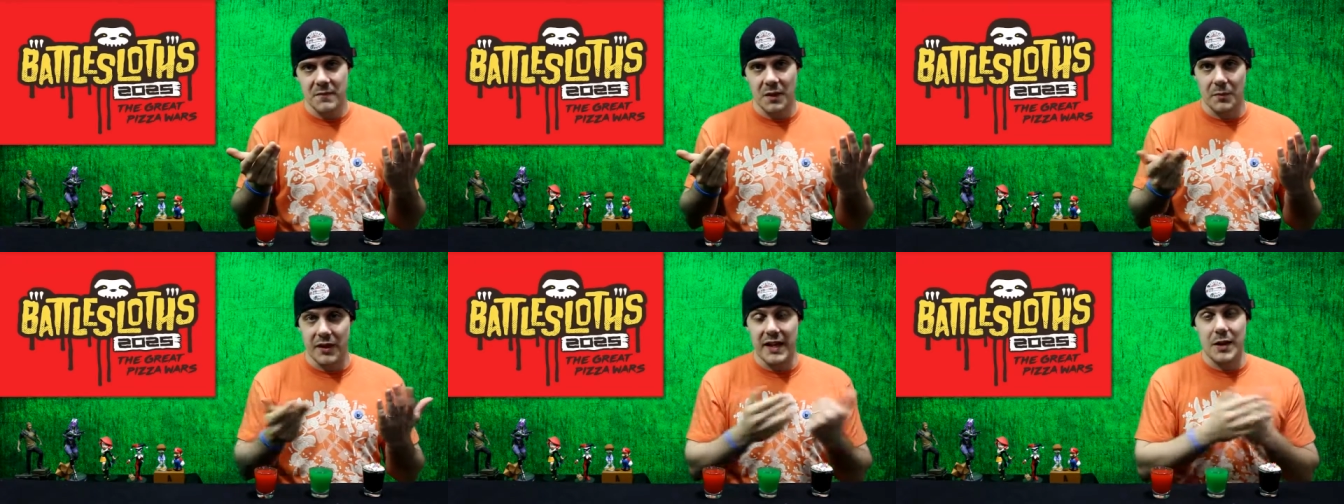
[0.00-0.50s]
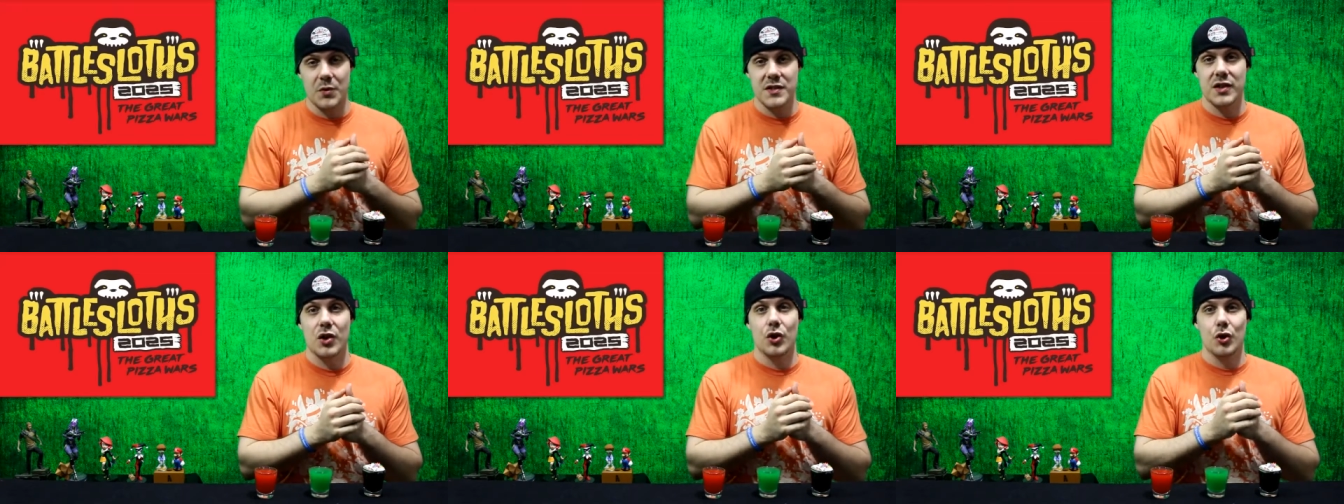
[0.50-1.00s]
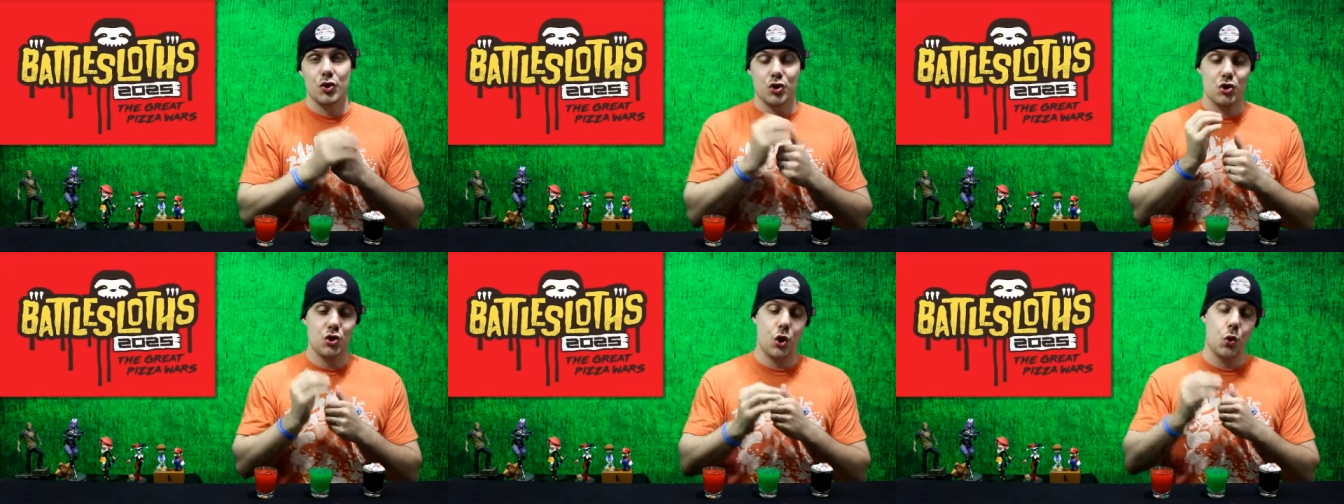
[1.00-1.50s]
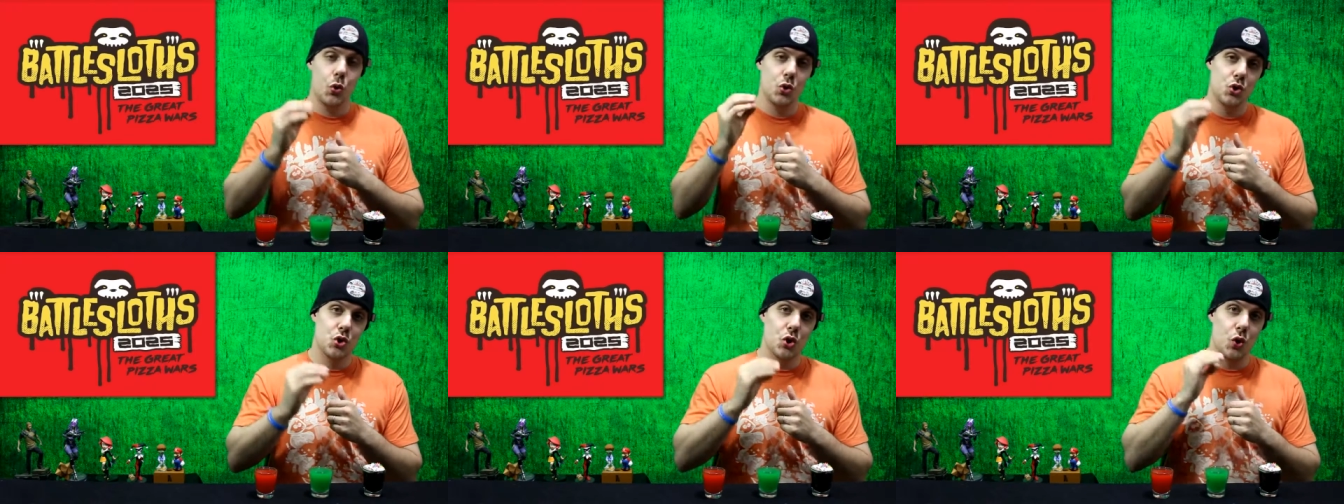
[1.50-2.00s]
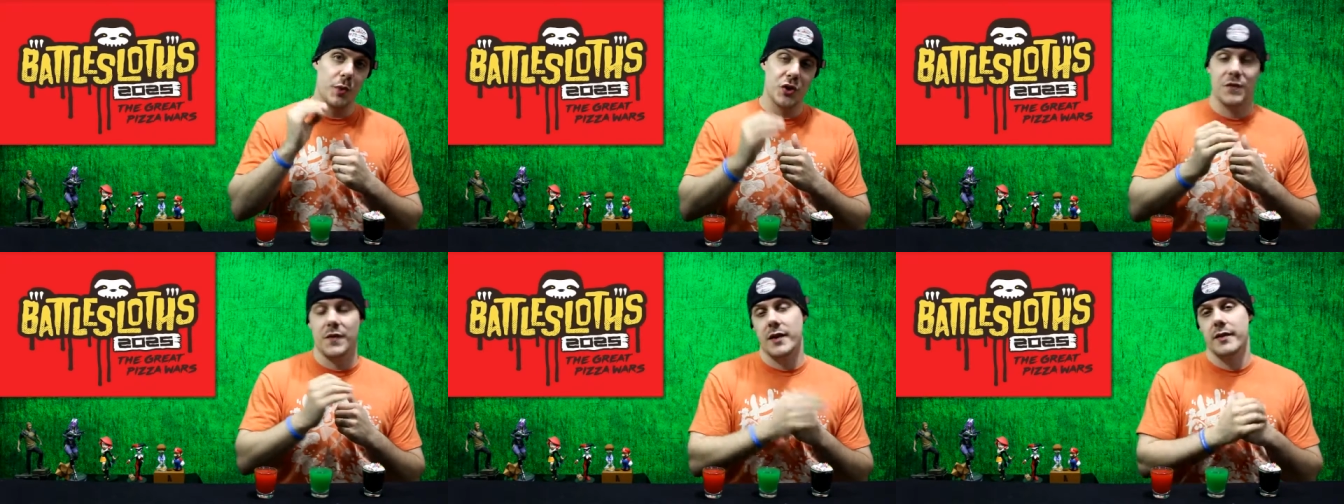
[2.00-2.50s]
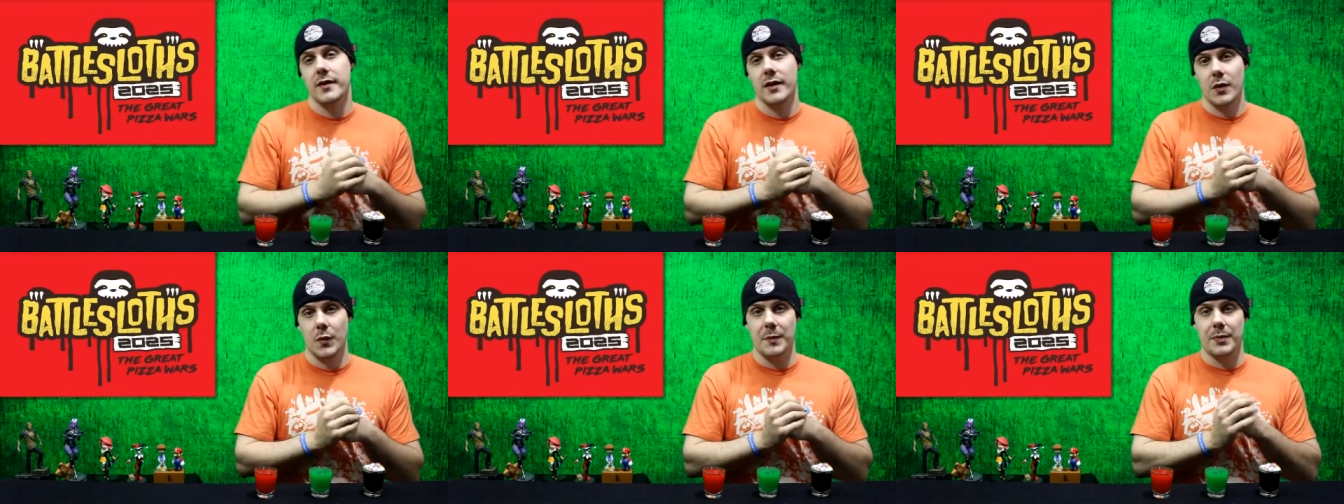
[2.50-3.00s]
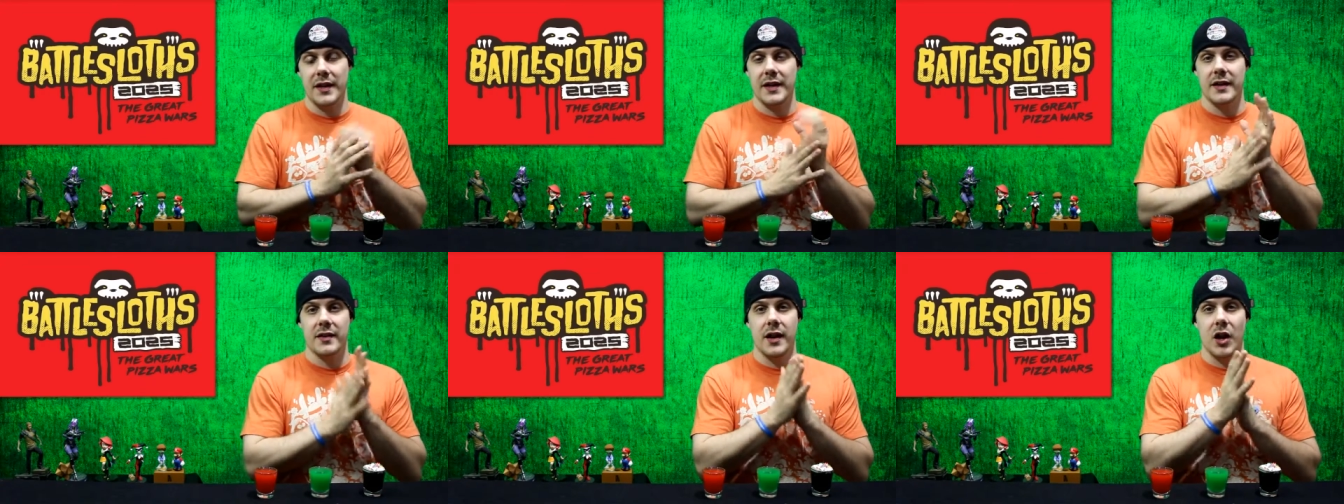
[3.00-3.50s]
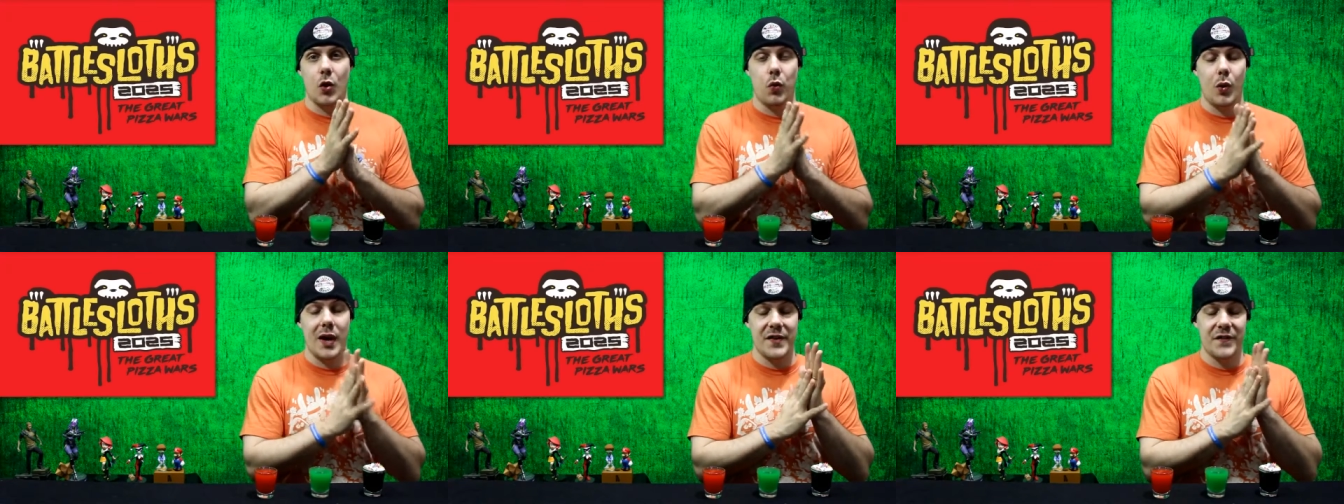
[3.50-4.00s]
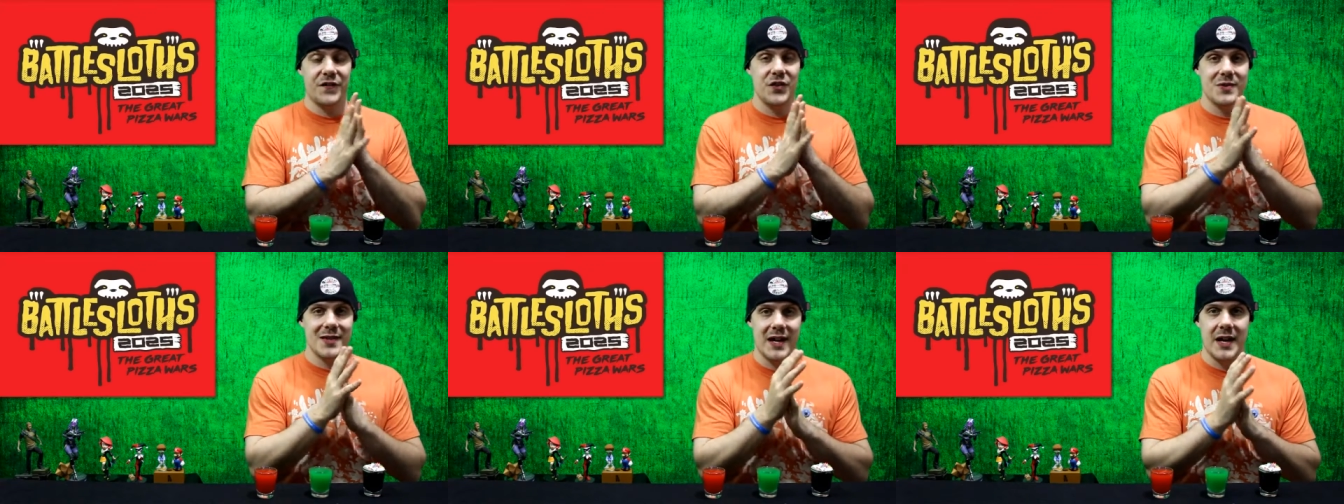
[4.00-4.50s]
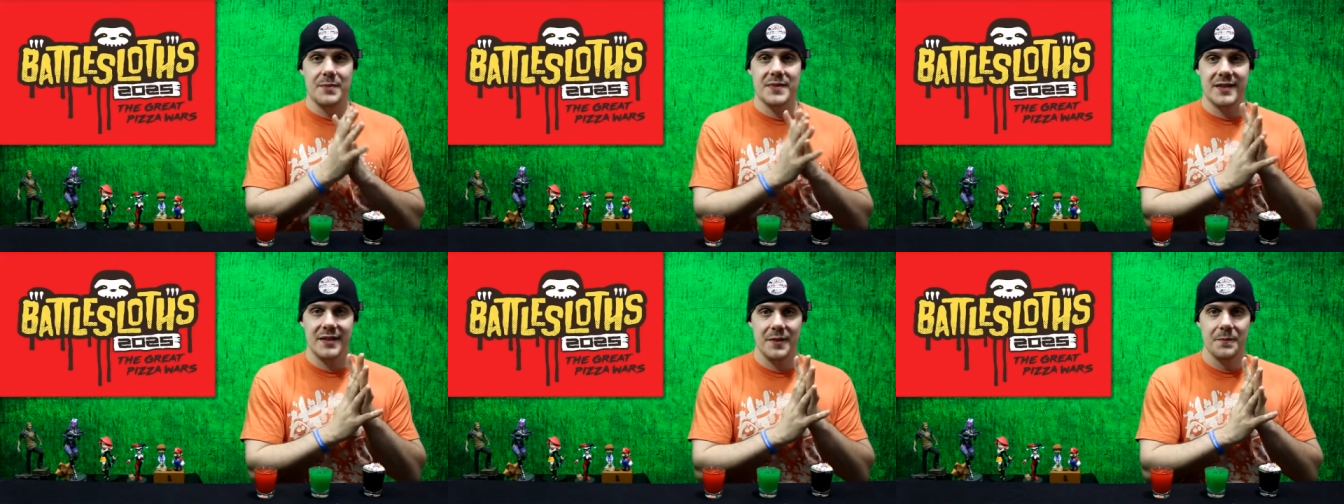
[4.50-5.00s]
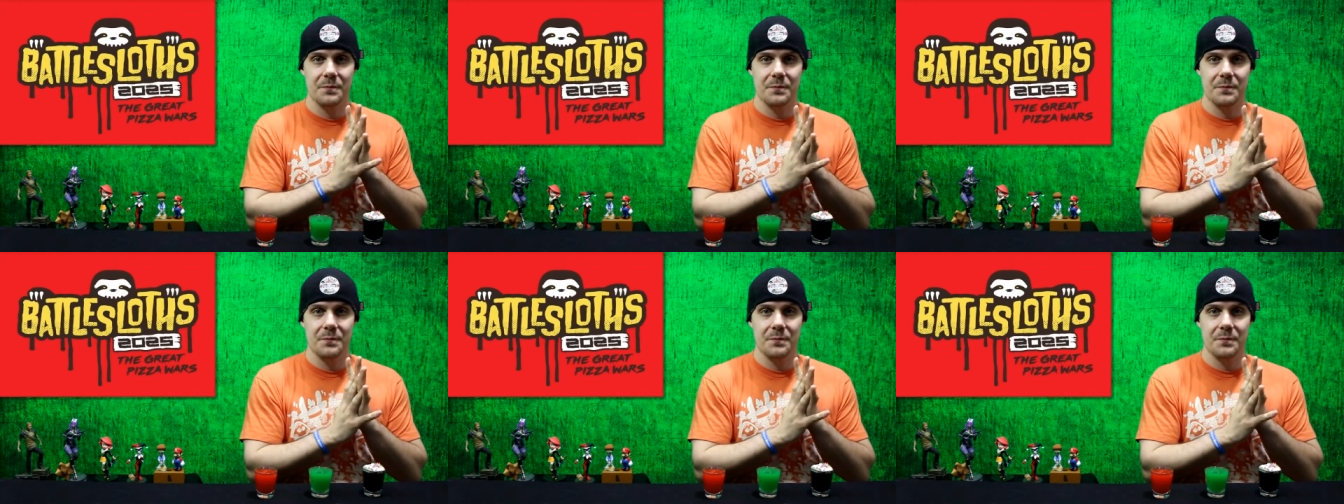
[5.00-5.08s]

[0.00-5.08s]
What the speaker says: But it was so much fun. We played it quite a few times.